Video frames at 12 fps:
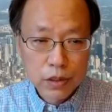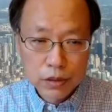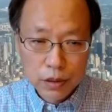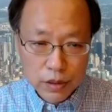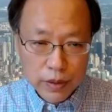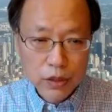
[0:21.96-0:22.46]

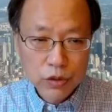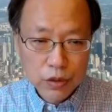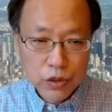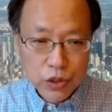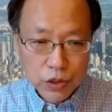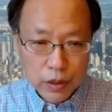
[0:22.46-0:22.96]
Director
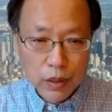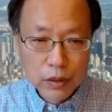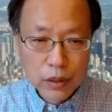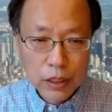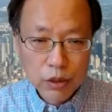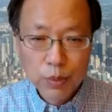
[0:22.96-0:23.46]

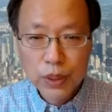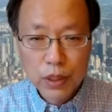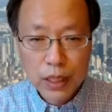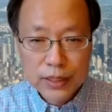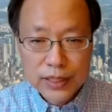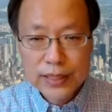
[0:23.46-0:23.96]
General, a Deputy
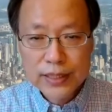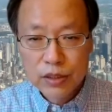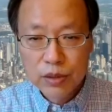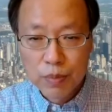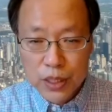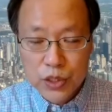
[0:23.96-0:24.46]

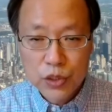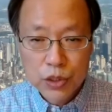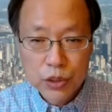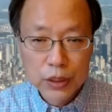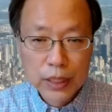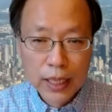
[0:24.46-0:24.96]
Assistant
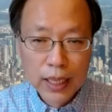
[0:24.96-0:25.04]
Minister,